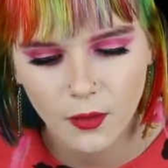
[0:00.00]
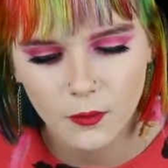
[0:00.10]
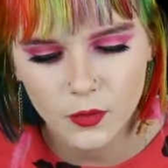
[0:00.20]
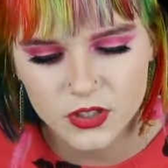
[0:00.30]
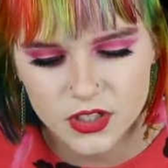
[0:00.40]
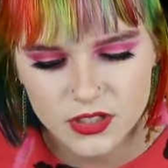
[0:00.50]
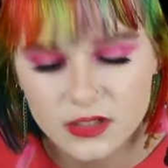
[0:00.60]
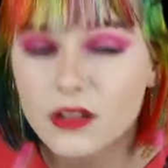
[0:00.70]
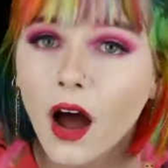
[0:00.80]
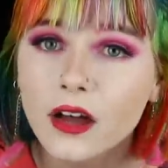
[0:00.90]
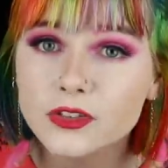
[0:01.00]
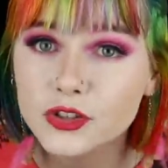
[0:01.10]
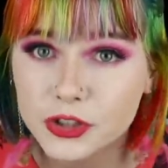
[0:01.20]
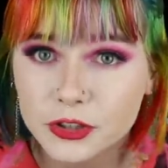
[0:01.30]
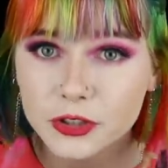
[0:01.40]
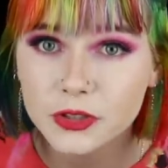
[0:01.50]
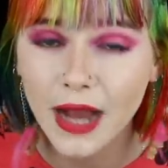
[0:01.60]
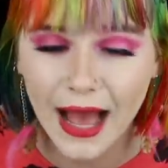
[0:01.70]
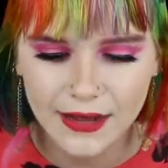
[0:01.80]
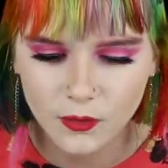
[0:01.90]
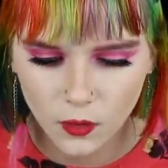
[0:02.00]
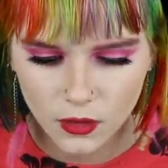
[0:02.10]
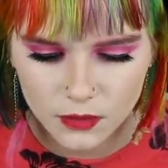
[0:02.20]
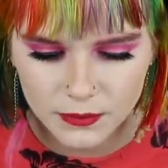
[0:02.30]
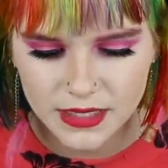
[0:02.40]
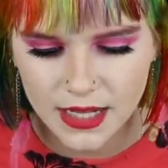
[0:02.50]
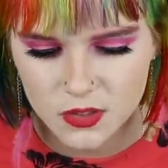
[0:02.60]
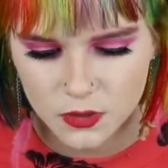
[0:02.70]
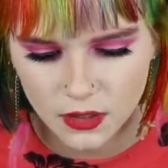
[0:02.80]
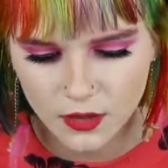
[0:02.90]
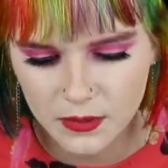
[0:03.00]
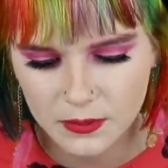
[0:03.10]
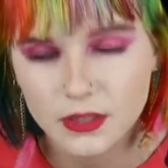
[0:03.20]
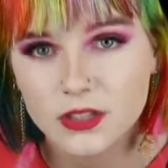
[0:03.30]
Which is not true at all, but that is what a lot of people are